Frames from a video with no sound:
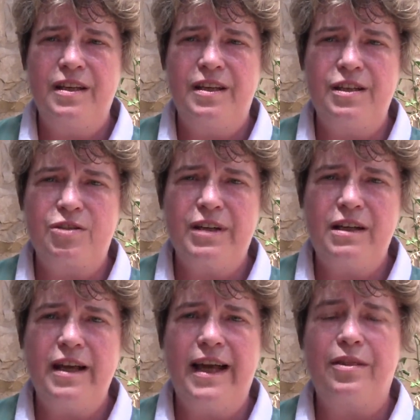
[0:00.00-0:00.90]

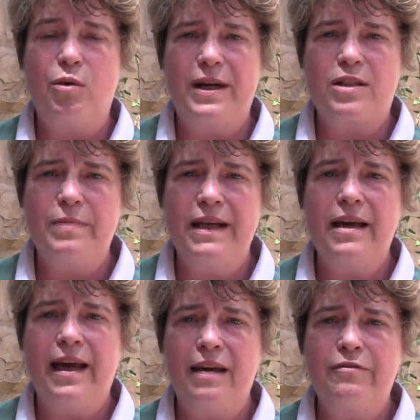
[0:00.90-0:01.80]
Israel and the West Bank,
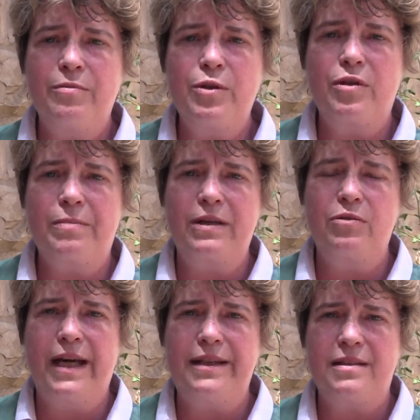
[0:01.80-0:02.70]
and from Europe and the
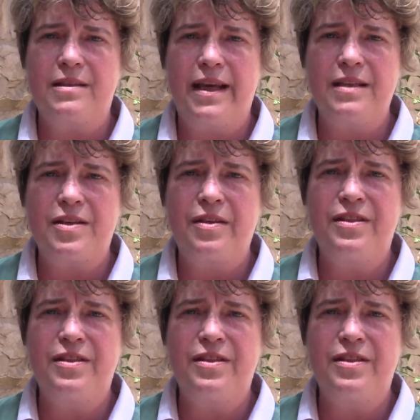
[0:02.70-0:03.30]
United States,